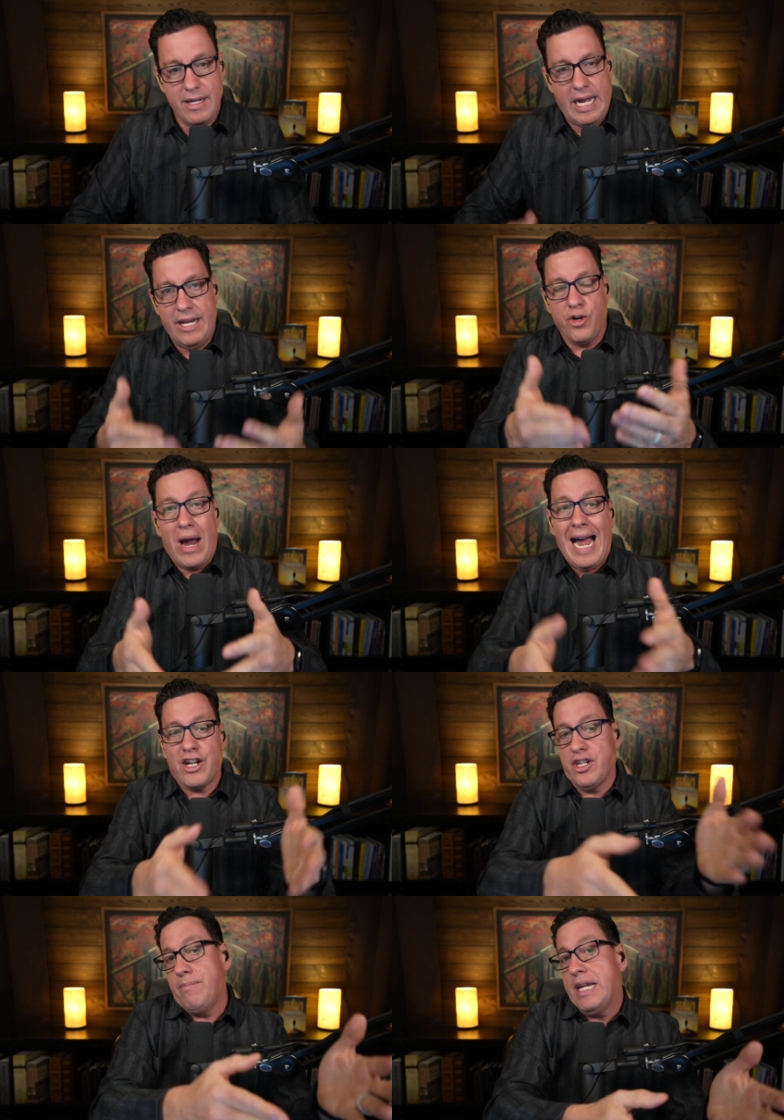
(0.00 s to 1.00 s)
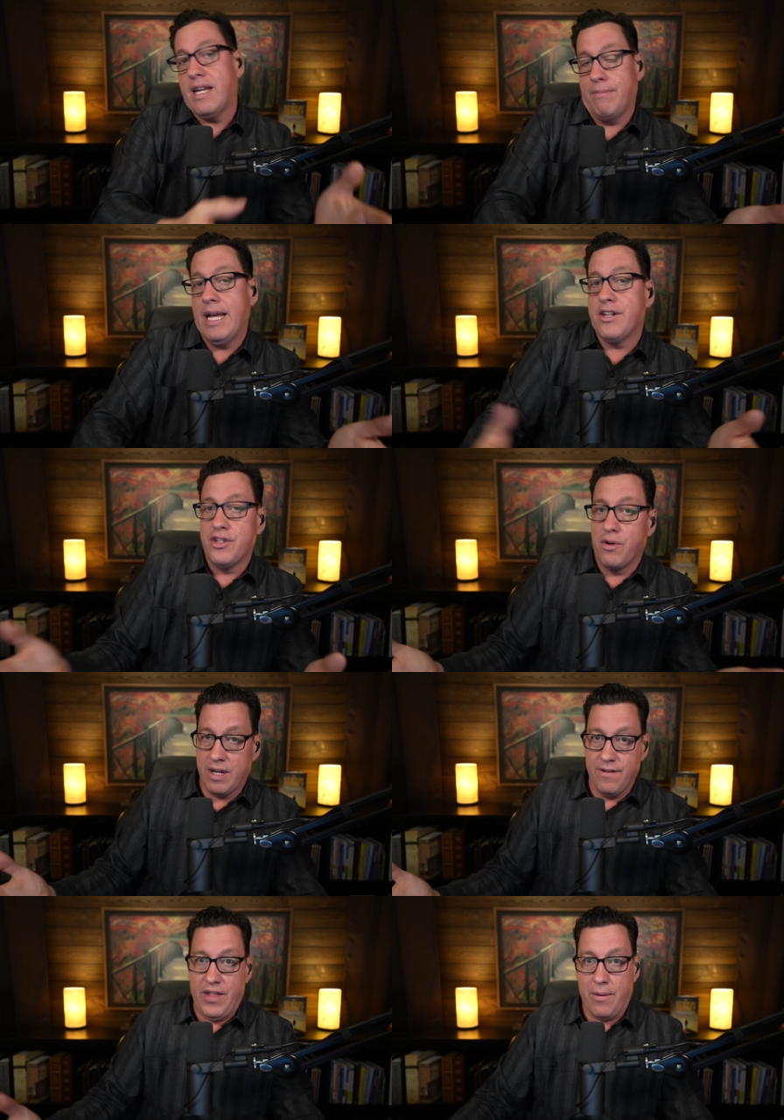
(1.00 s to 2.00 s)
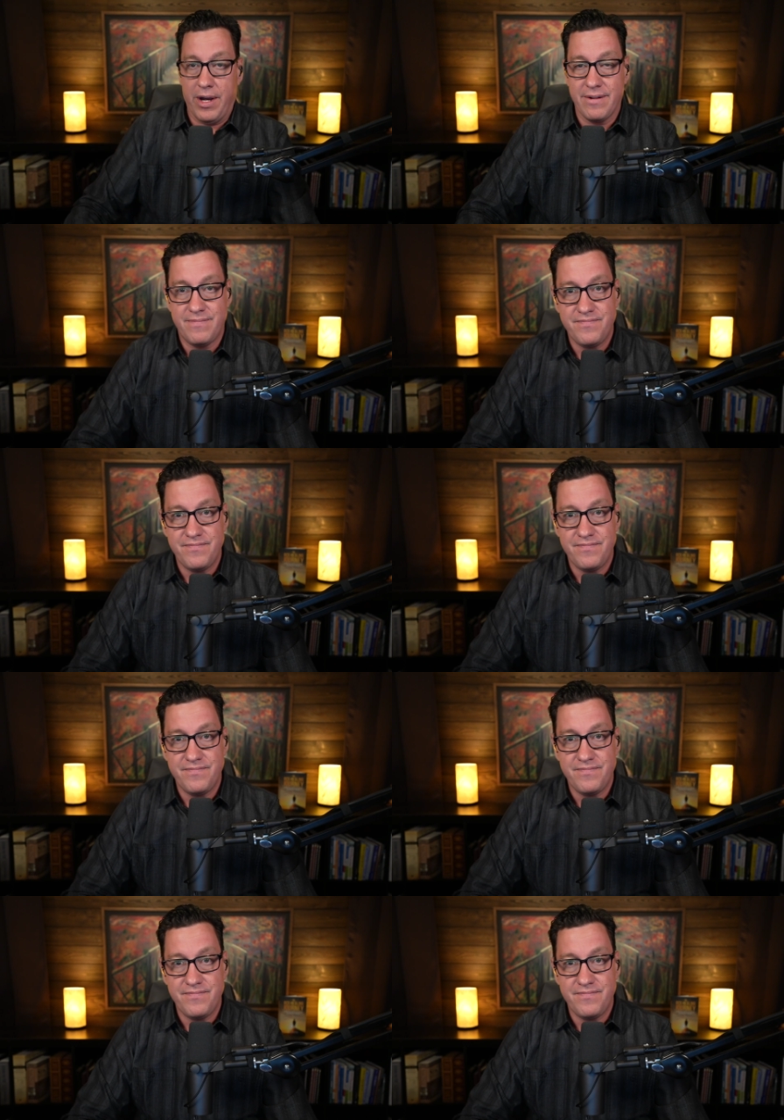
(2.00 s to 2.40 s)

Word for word: And you're actually being commanded, don't give that way.